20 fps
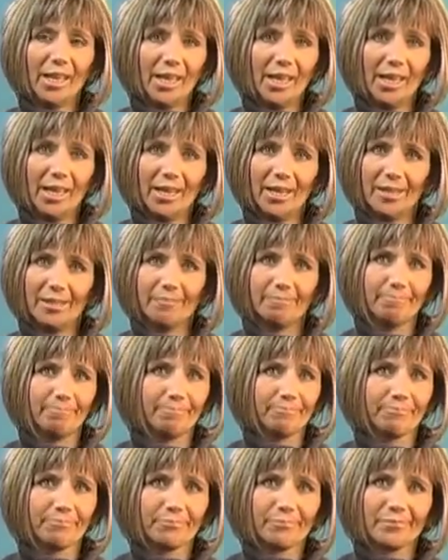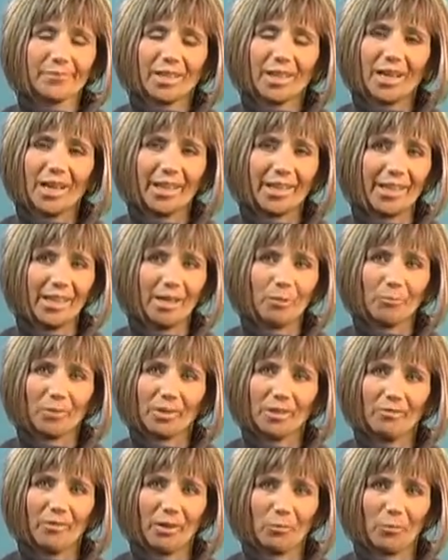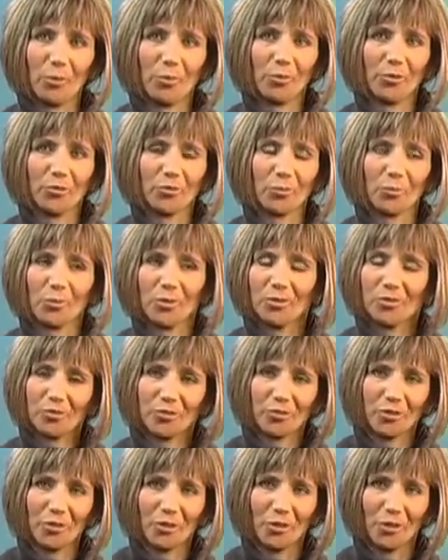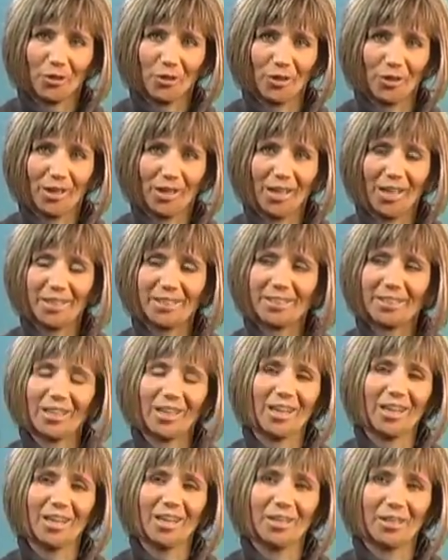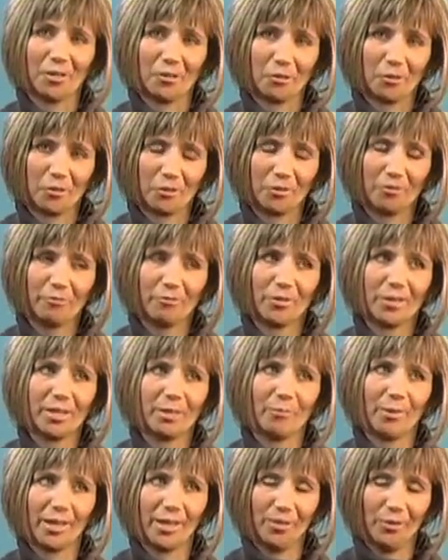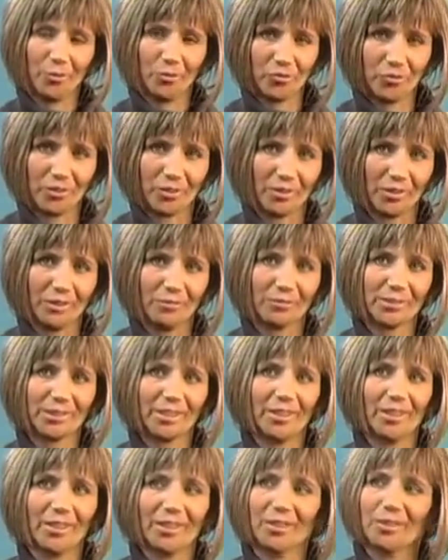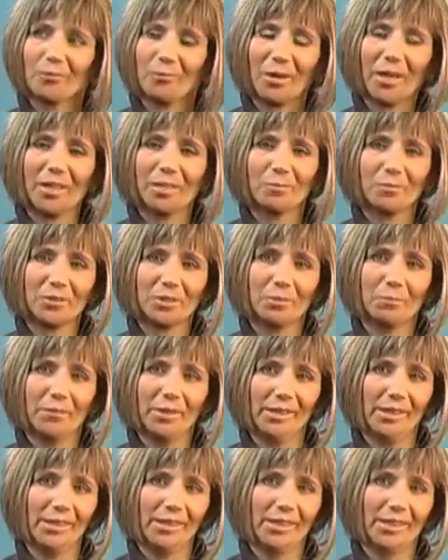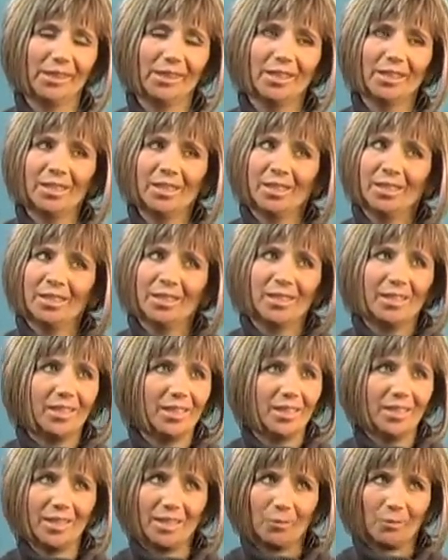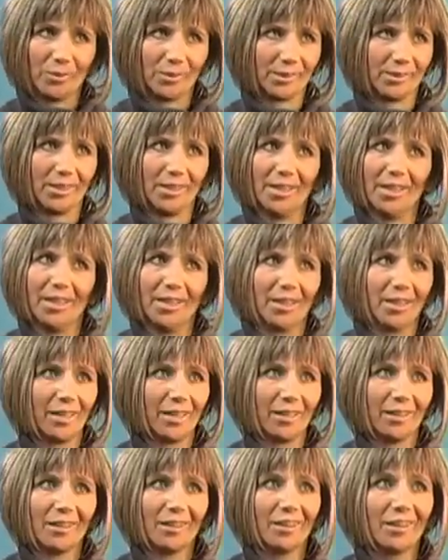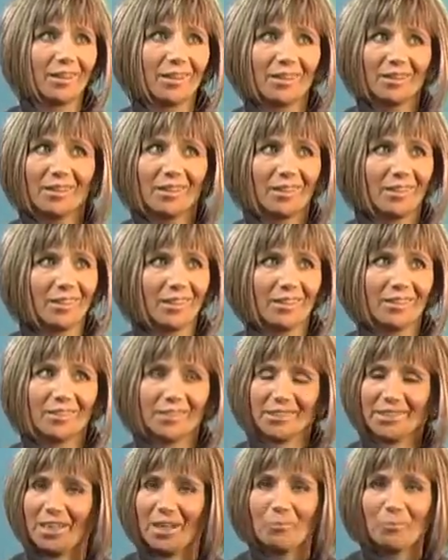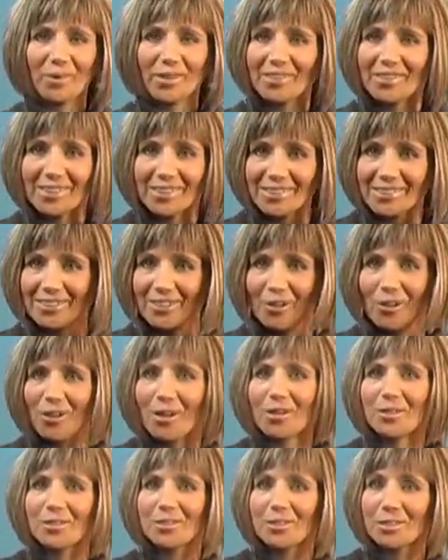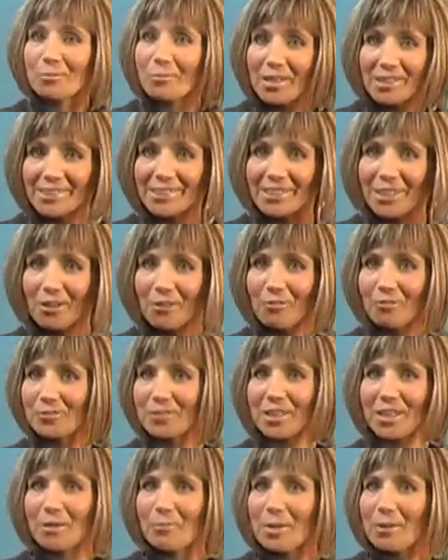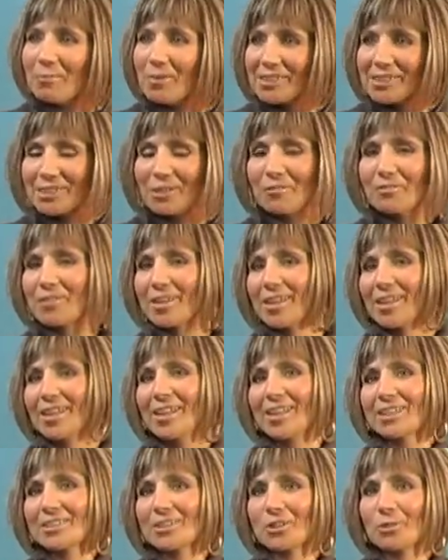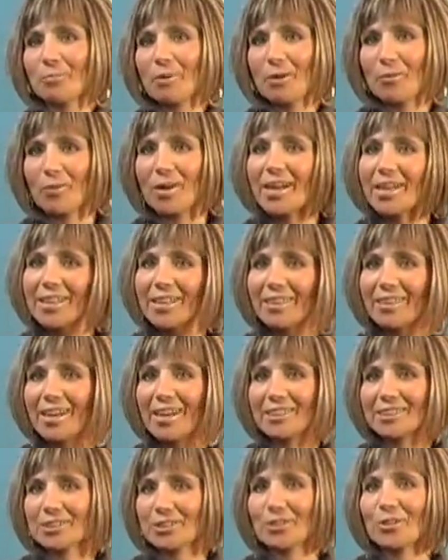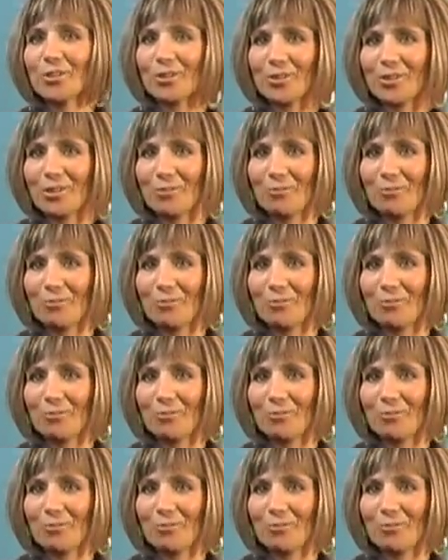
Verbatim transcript: And I can't believe I wrote those words to her. I, and a good friend of mine who still lives there read them to me. And it was like, did I bring this on to myself? Did I make myself get cancer by writing that to her